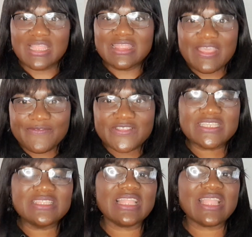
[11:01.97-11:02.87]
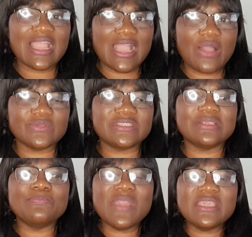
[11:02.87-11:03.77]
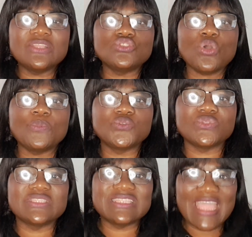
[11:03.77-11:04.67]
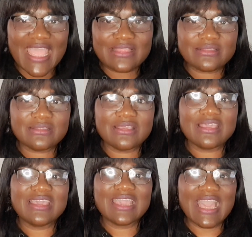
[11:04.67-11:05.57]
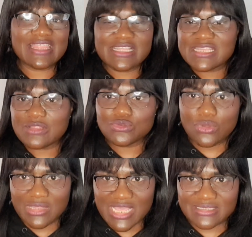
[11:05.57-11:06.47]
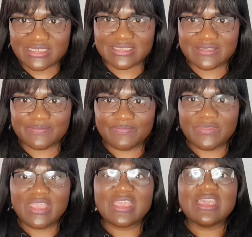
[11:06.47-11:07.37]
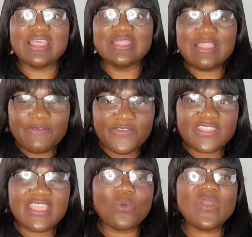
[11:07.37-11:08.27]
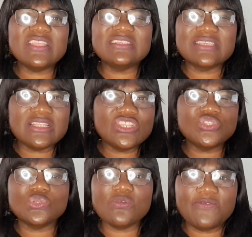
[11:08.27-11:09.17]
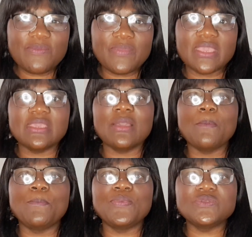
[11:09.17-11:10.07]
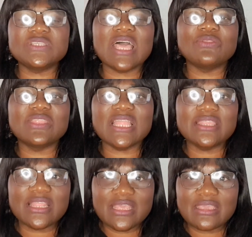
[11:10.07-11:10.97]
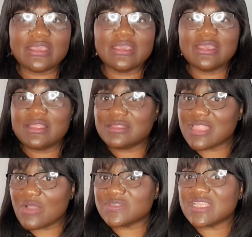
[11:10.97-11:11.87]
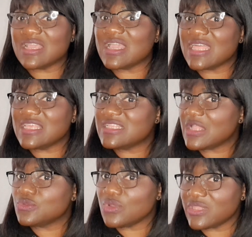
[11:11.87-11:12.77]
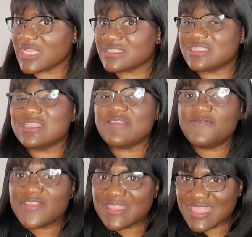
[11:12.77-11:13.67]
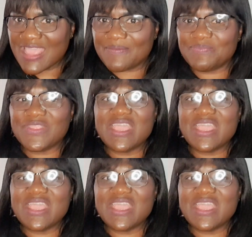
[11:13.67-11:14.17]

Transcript: Leave it in that account. Make it up to 10 Canadian dollars. Leave it there. When it's getting to November again, put another 3,000 Canadian dollars. Leave it there.